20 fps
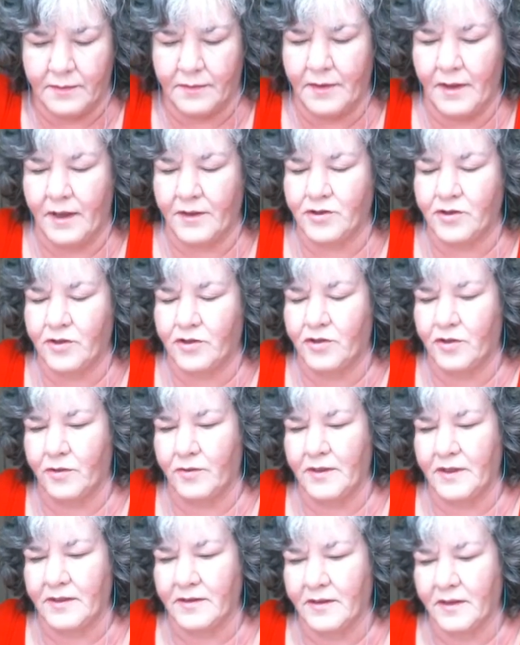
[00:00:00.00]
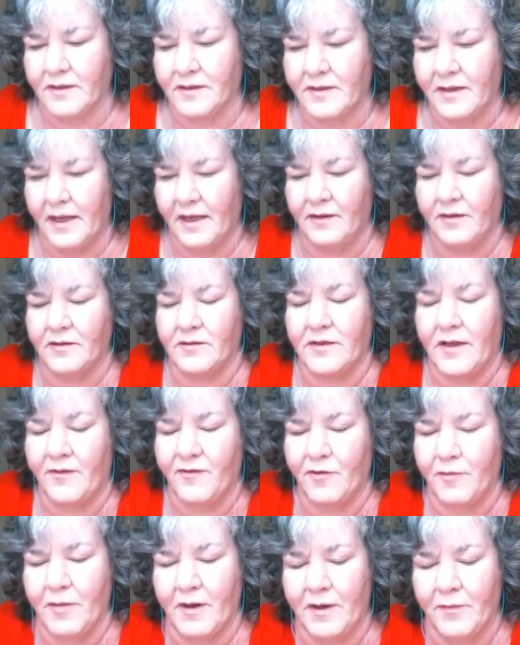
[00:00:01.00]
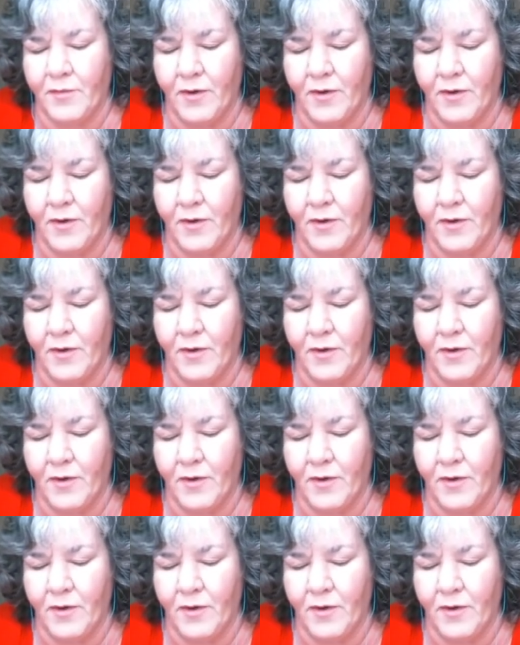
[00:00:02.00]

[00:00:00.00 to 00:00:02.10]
I should show these containers. Everybody